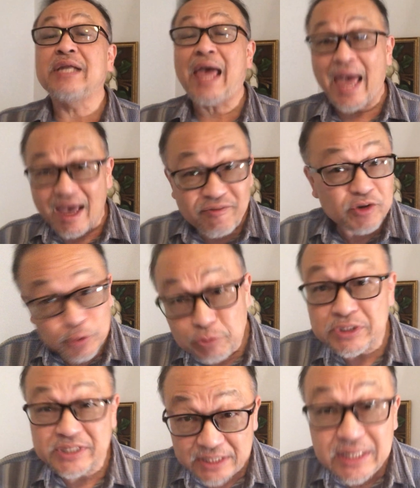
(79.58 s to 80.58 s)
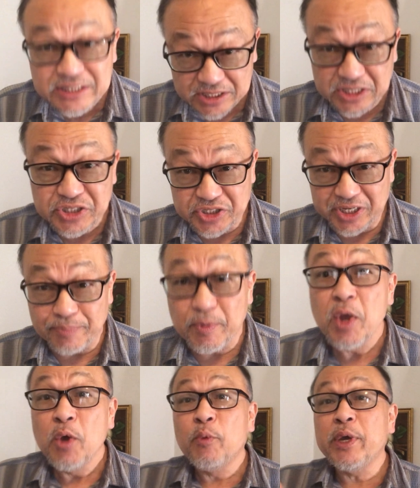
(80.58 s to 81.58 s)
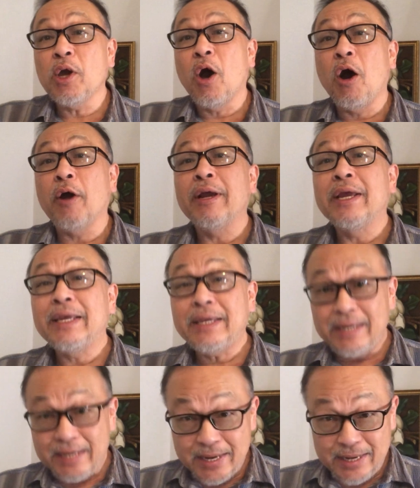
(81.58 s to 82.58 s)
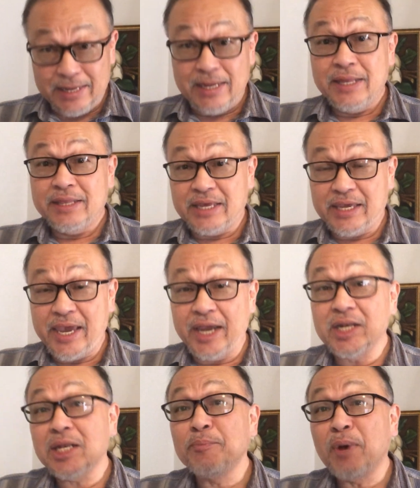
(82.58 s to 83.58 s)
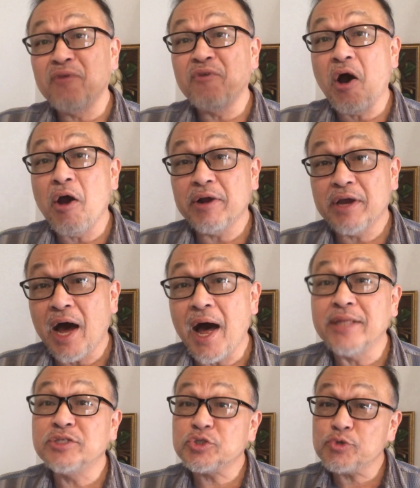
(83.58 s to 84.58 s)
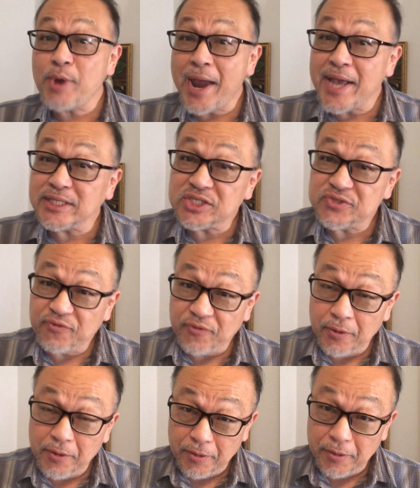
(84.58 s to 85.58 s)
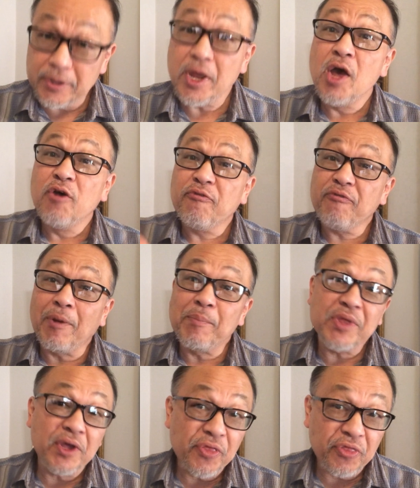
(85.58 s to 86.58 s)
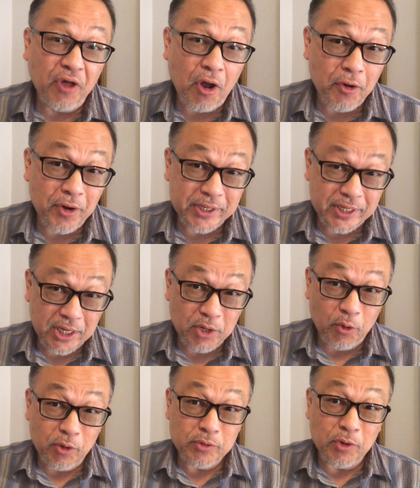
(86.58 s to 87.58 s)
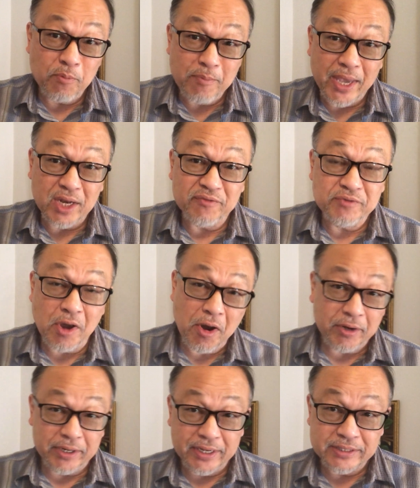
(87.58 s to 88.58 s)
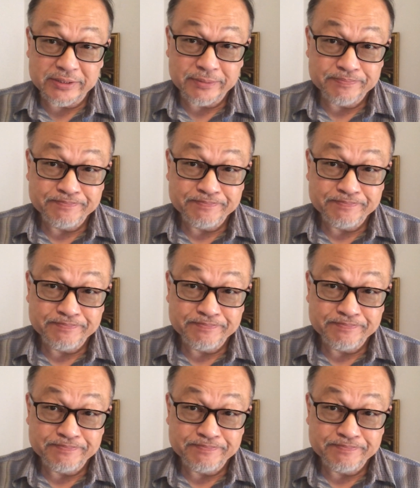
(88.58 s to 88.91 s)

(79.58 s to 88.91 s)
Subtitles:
have a new citizenship. We are in the kingdom of our God, transferred from the authority or domain of darkness.